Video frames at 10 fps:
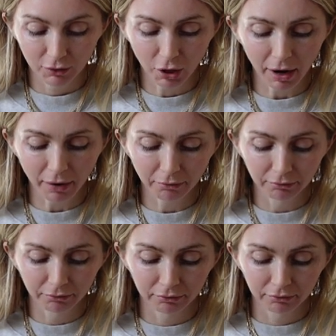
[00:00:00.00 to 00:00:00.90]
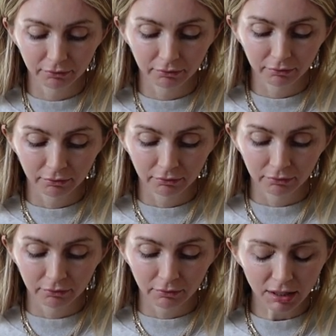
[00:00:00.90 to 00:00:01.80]
Okay.
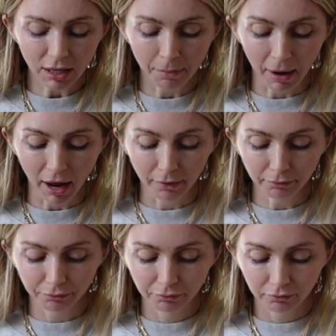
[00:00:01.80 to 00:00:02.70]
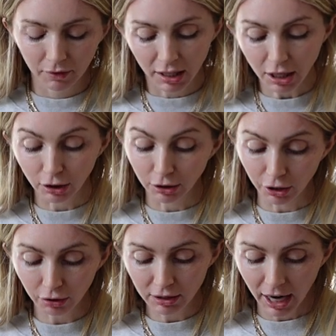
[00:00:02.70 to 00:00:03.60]
It's not bad. It's a
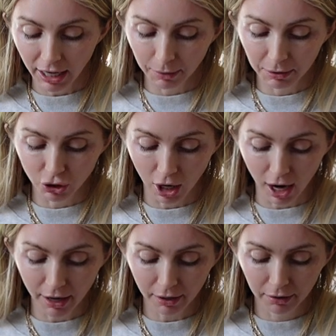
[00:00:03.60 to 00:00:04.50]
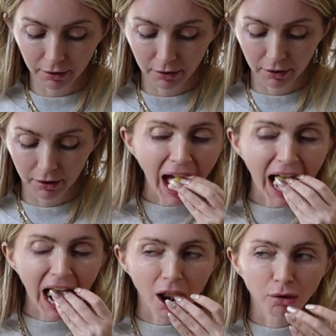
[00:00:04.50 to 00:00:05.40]
little tiny bit dry.
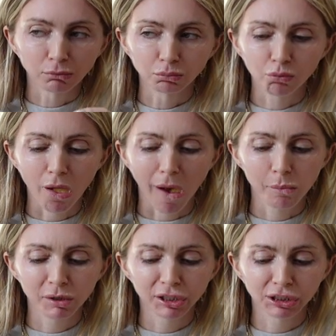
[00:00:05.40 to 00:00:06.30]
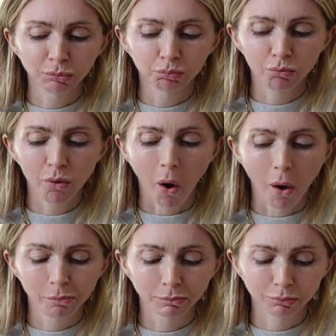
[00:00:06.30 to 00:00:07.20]
I mean,
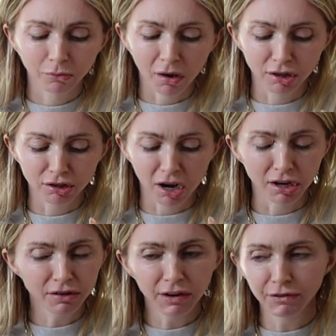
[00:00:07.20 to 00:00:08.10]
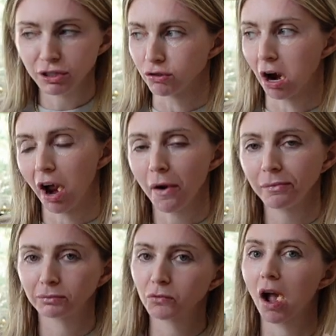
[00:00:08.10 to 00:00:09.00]
it's kind of giving dry.
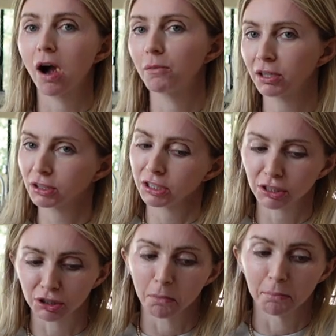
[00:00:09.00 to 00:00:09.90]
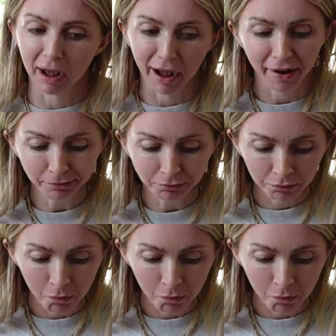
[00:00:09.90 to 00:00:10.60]
I'm not saying that they're bad.